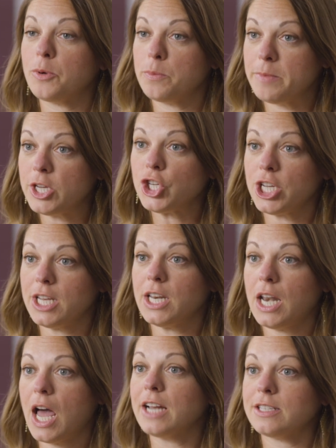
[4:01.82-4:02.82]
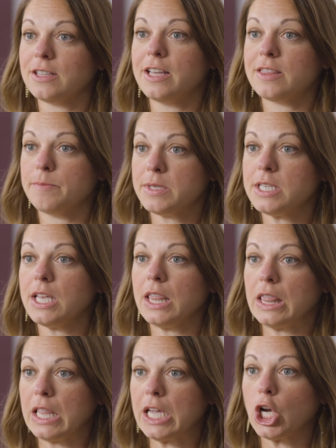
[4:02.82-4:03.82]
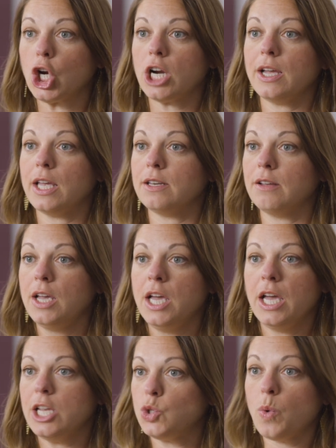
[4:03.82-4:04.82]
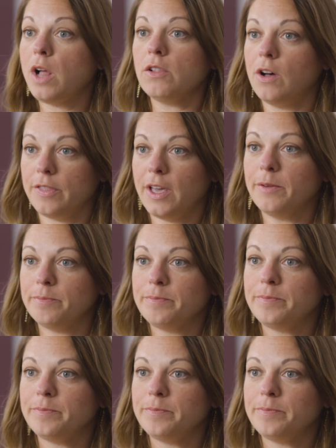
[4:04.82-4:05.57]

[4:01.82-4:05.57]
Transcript: permission not to let them sit and linger and dwell on them.